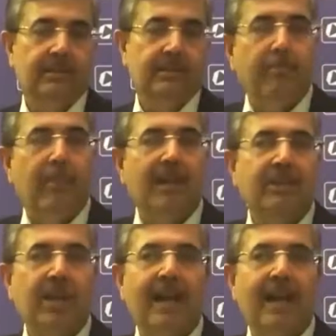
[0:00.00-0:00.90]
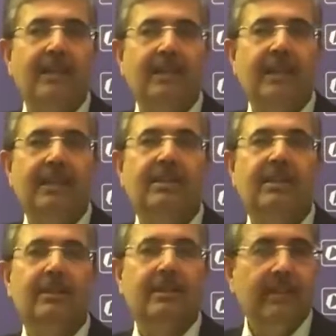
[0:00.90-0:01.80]
that is at much higher
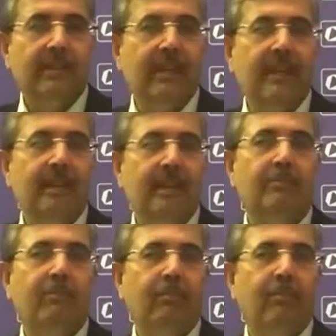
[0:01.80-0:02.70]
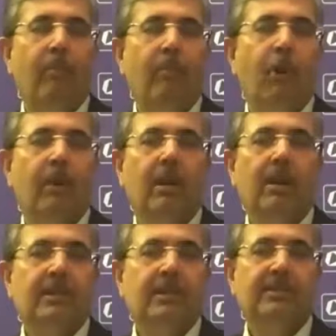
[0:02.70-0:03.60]
risk than in more
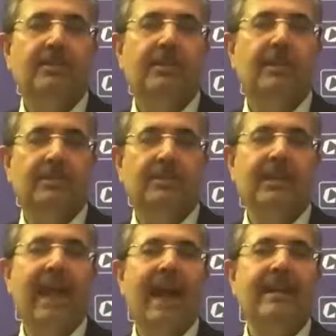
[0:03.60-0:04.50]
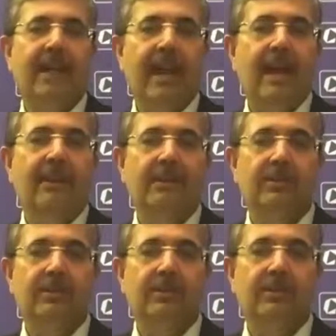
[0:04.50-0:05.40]
scant areas of
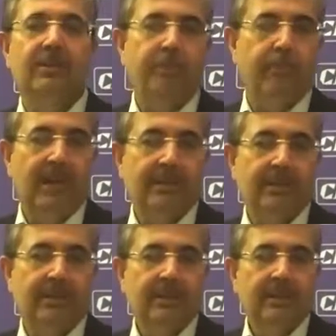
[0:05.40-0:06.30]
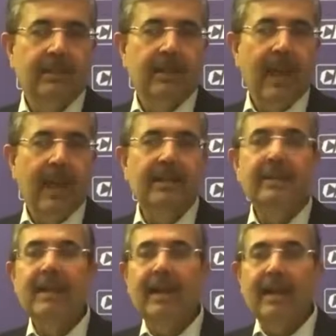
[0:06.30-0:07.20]
population. And India has actually
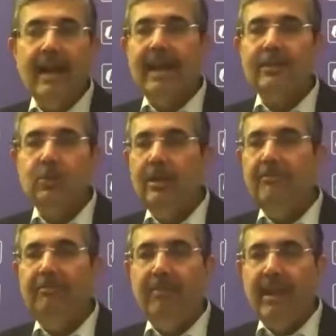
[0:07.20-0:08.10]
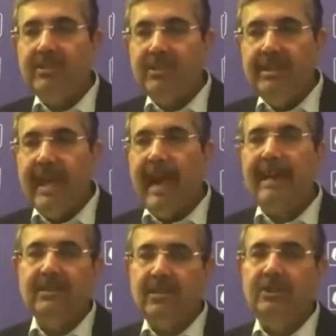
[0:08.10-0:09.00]
faced that as the challenge, which is
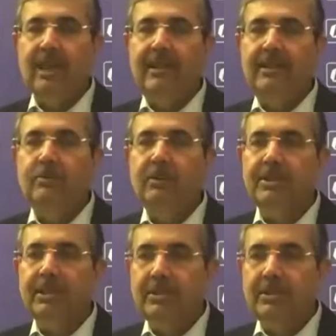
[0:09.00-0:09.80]
deep,